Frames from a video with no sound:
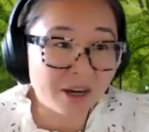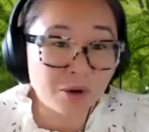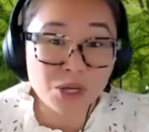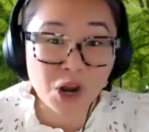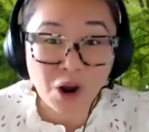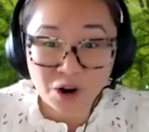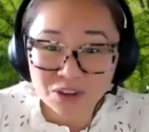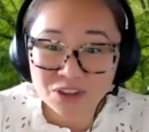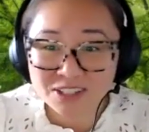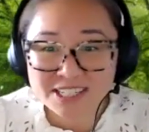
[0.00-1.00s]
We
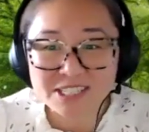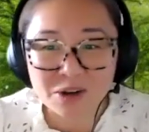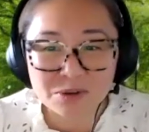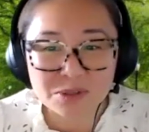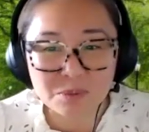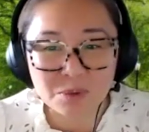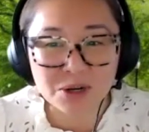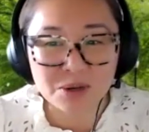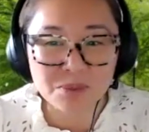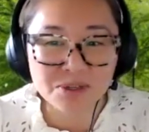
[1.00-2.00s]
are looking to host more
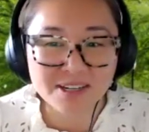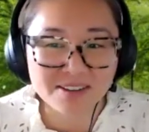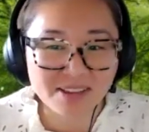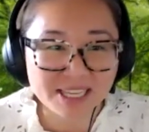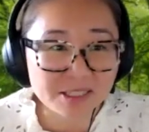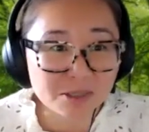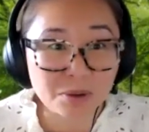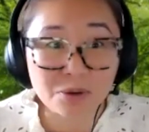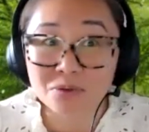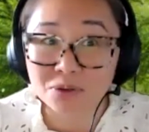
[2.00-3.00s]
community events,
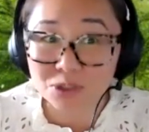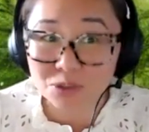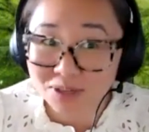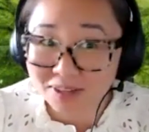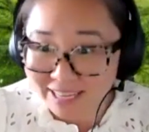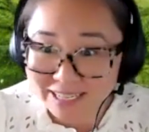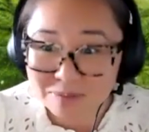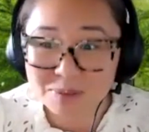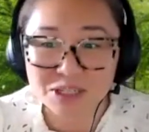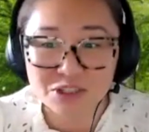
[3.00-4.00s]
both virtual
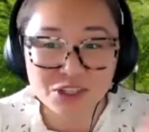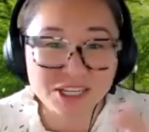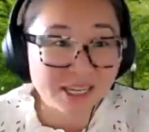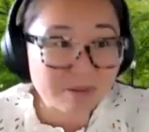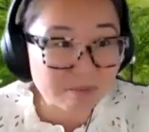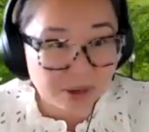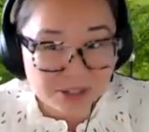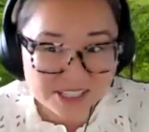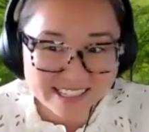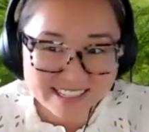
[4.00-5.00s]
and potentially in
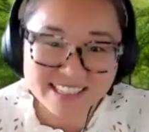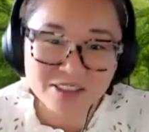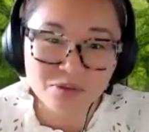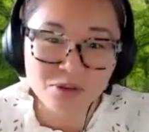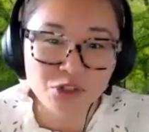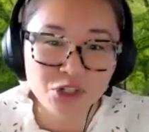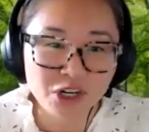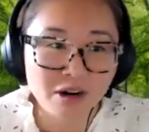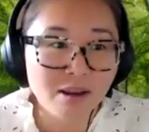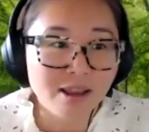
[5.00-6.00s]
person in the future.
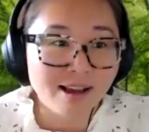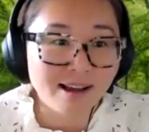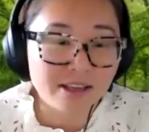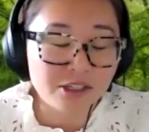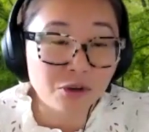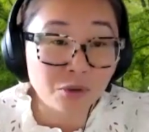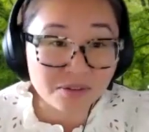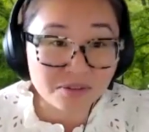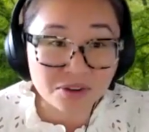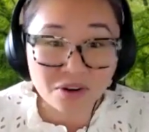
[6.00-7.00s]
So
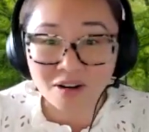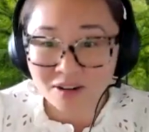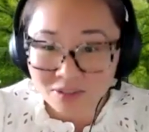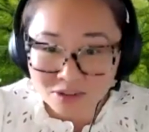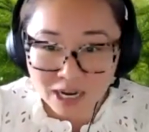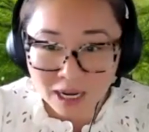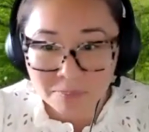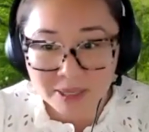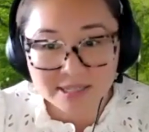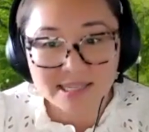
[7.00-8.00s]
if there are other
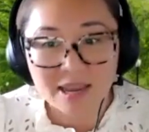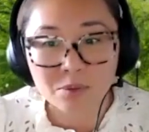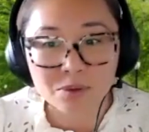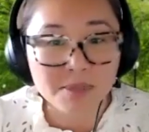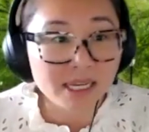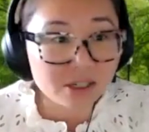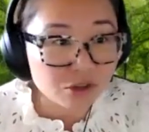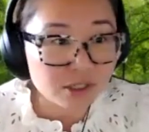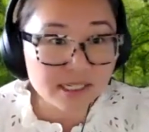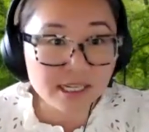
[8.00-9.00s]
topics that would be
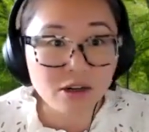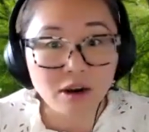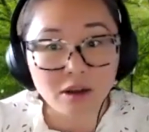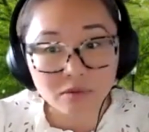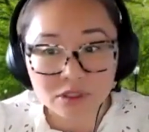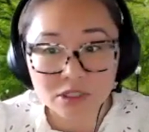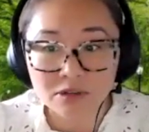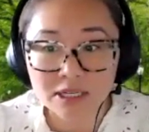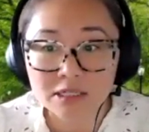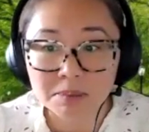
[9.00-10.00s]
interesting or helpful to you
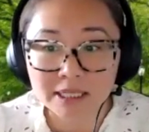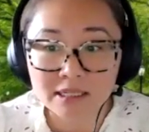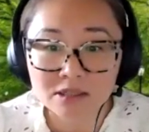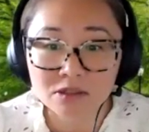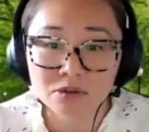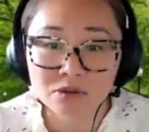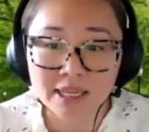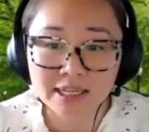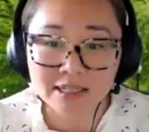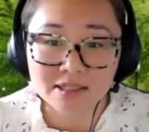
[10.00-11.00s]
guys, please do
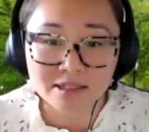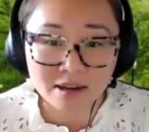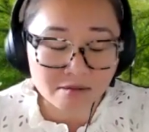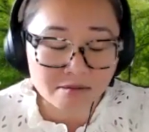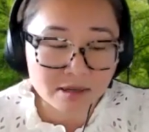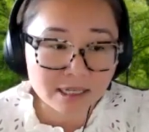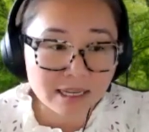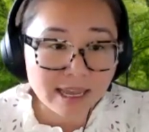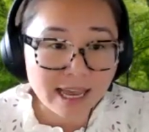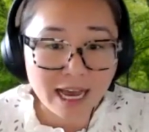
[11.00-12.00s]
let us know.
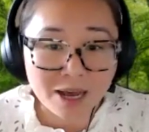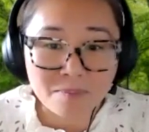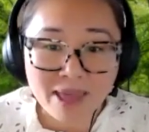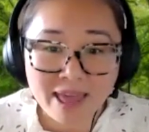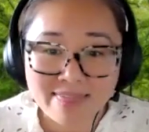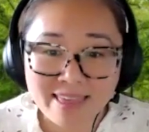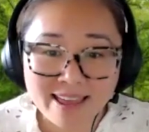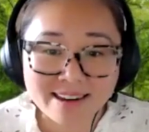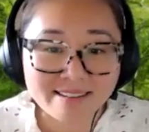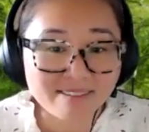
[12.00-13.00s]
And
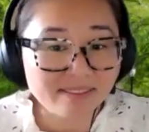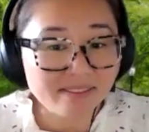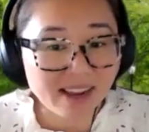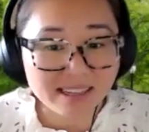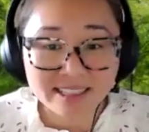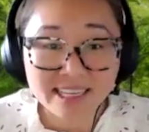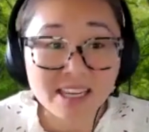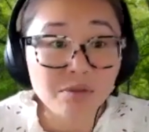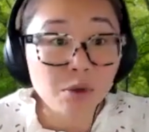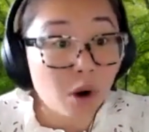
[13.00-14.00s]
then finally,
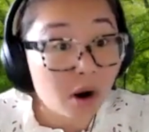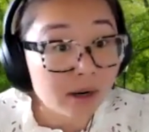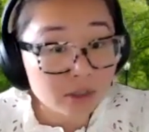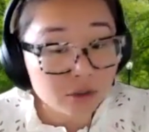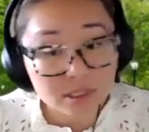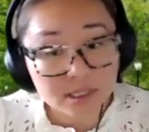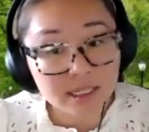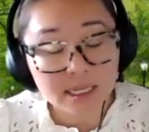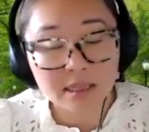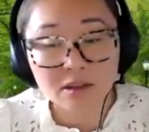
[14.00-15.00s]
if you are
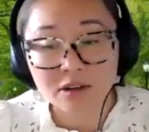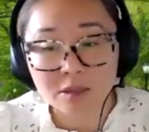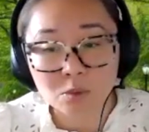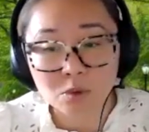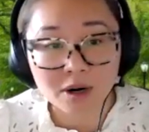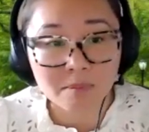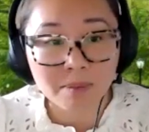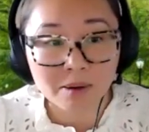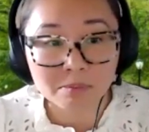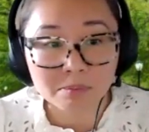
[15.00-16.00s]
interested in learning more
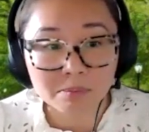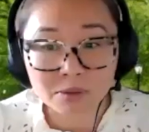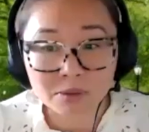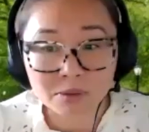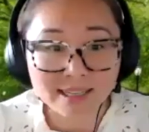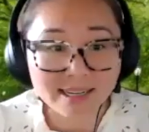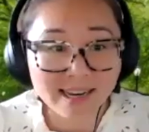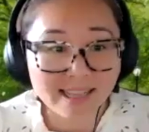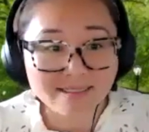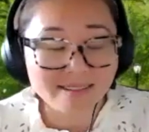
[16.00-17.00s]
about Blue Onion
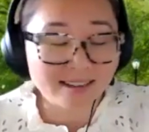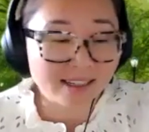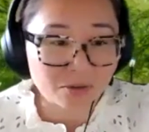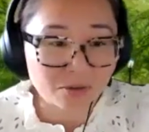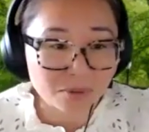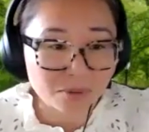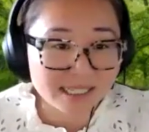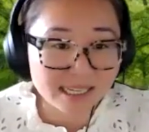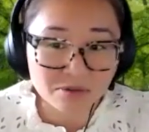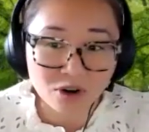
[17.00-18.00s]
and, from
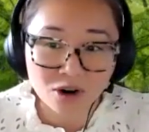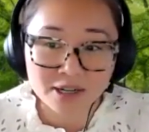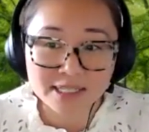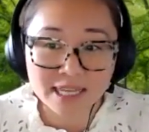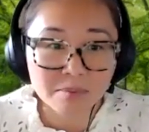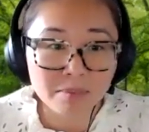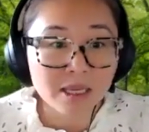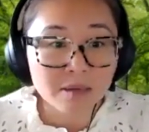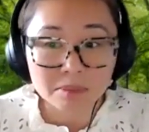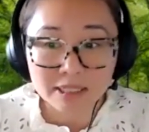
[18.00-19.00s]
Nick's side for RSM,
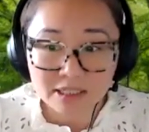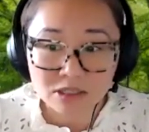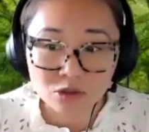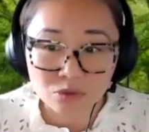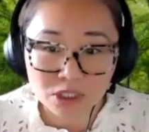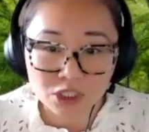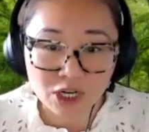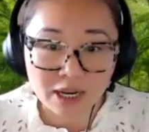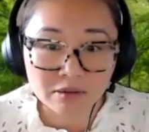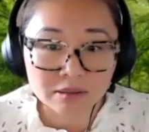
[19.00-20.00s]
please do reach
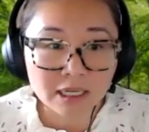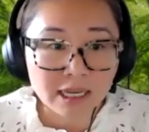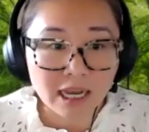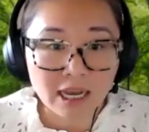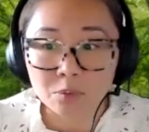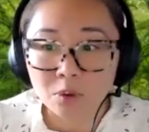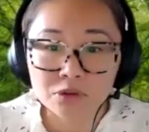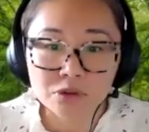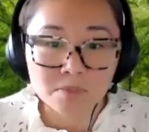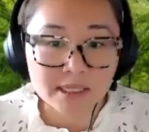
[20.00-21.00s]
out. We'll
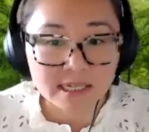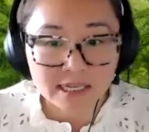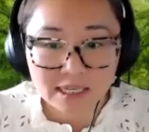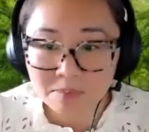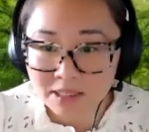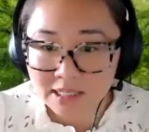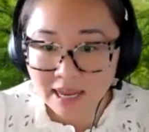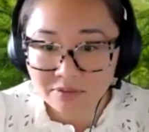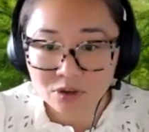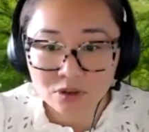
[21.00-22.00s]
also be sending emails
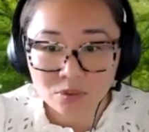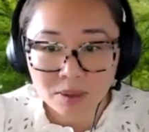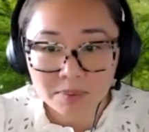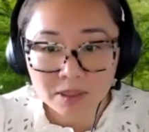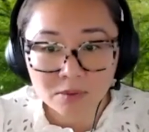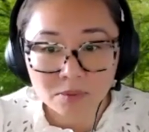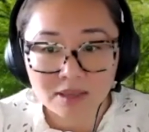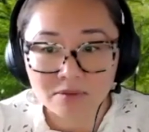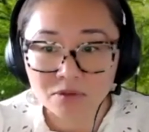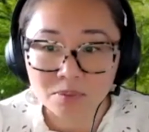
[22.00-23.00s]
after the webinar with
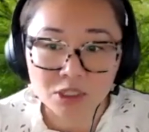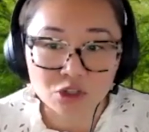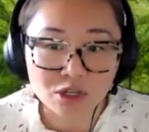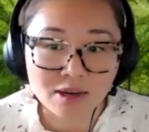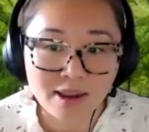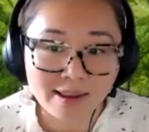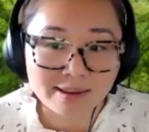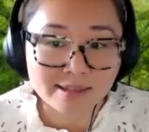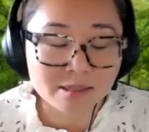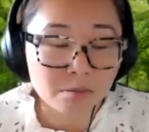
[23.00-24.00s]
information
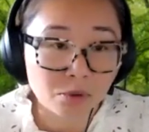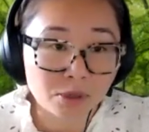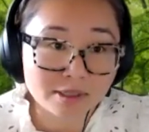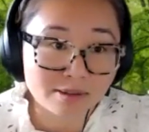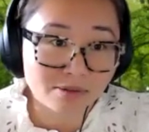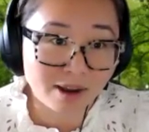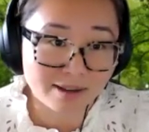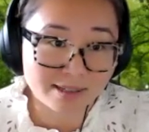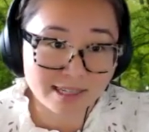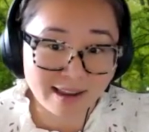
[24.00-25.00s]
and points of
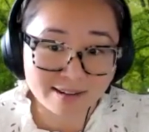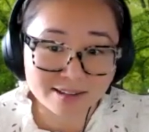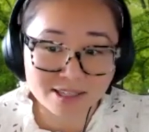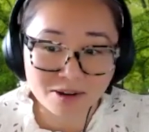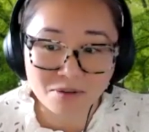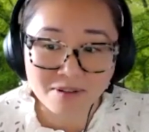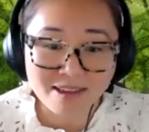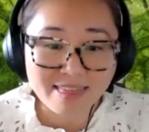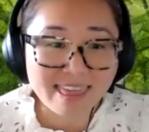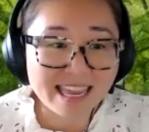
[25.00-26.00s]
contact. So
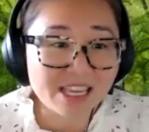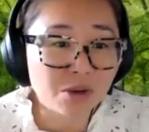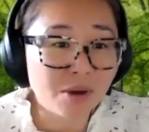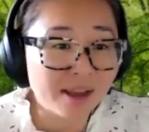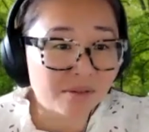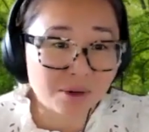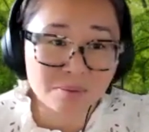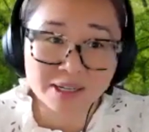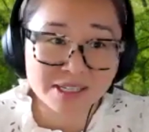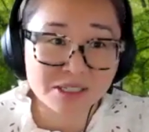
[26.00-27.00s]
thank you
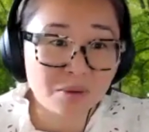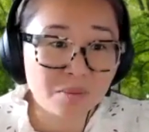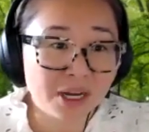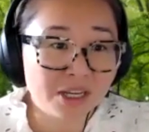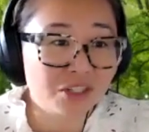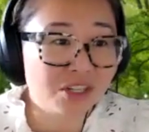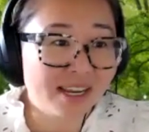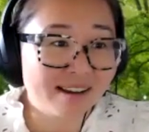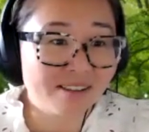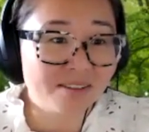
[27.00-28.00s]
everybody so much.
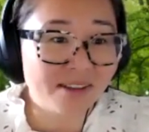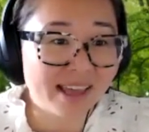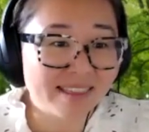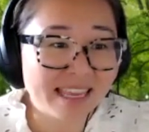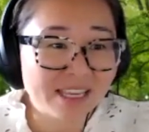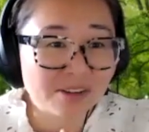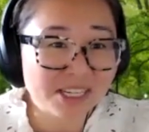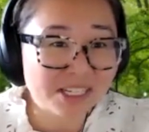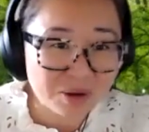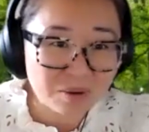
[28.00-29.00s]
Nick, LaVette, thank you
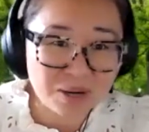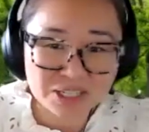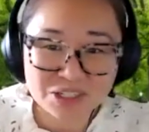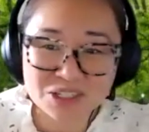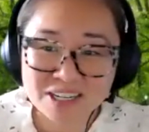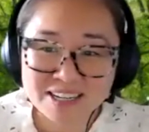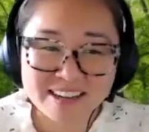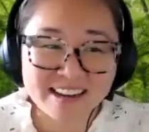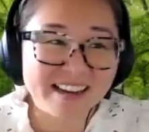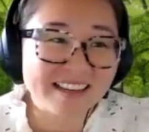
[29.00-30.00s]
guys so much.
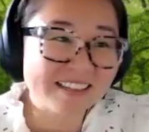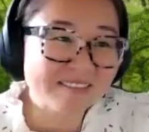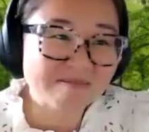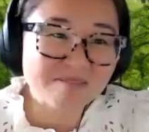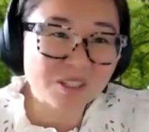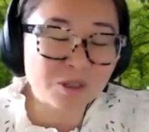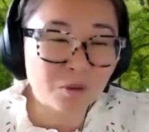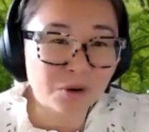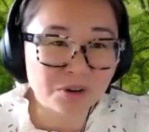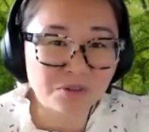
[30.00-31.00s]
So
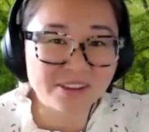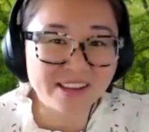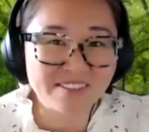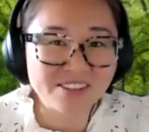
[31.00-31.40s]
wonderful to have